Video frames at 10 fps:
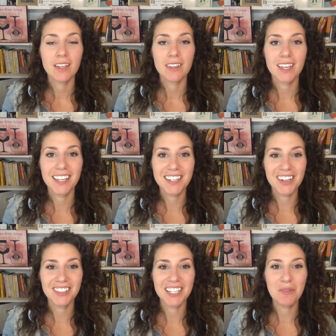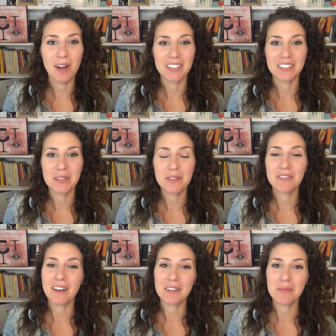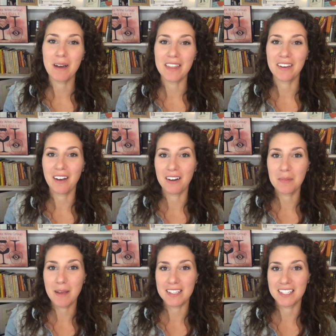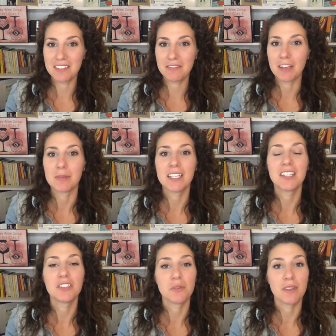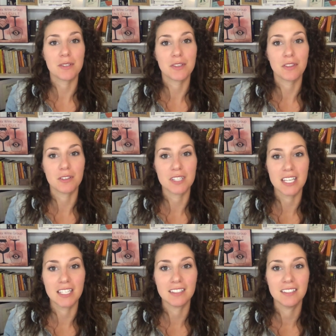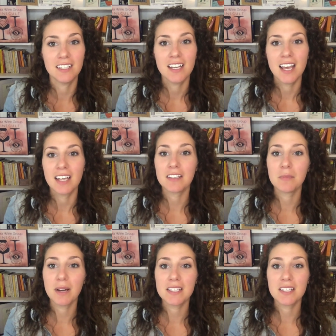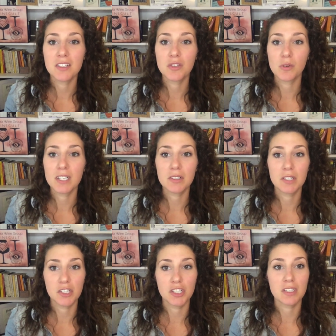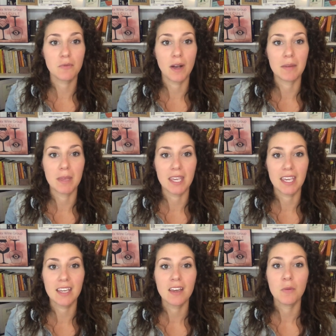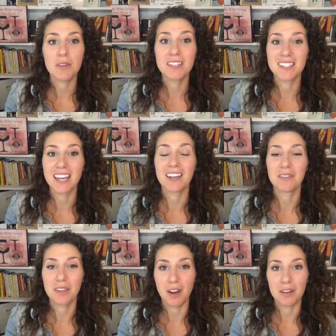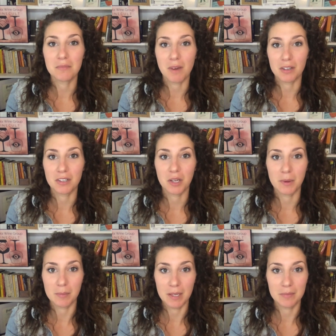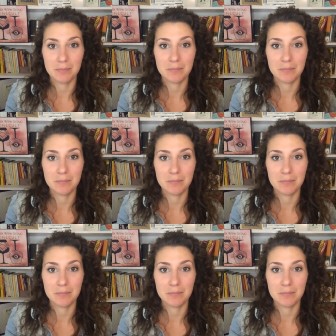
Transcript: The Hin Areni Winery was founded by the Karapetian family in 2013 and combines historic traditions of winemaking with state of the art modern equipment.